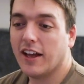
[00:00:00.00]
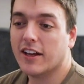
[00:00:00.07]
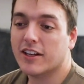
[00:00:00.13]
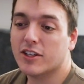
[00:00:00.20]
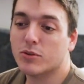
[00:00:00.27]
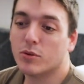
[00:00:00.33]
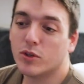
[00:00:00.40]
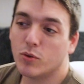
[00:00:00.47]

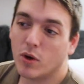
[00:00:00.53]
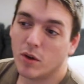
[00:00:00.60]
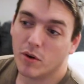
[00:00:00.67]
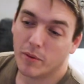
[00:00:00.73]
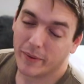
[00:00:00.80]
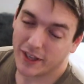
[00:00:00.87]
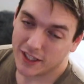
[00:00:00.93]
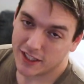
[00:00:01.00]
Because we're
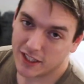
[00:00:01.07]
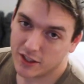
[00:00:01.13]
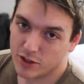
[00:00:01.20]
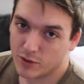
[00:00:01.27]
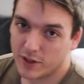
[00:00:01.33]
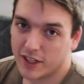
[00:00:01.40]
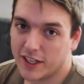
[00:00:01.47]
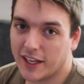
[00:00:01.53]
21 minutes
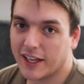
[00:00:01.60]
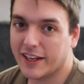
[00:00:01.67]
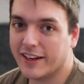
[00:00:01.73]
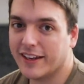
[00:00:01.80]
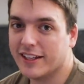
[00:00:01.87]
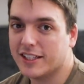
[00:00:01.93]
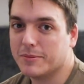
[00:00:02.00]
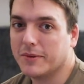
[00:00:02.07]
into it,
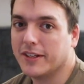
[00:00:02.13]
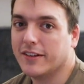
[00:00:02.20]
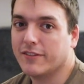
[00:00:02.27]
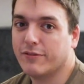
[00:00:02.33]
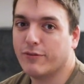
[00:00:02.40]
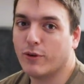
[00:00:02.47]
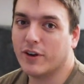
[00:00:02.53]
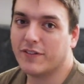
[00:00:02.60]
and it's
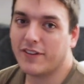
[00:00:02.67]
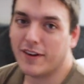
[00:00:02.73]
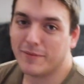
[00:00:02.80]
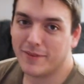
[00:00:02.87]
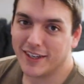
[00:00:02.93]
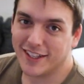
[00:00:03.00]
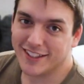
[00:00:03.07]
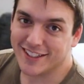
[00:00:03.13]
been
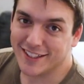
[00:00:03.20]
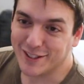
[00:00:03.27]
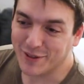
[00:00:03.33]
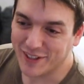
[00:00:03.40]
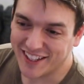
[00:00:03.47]
45 minutes since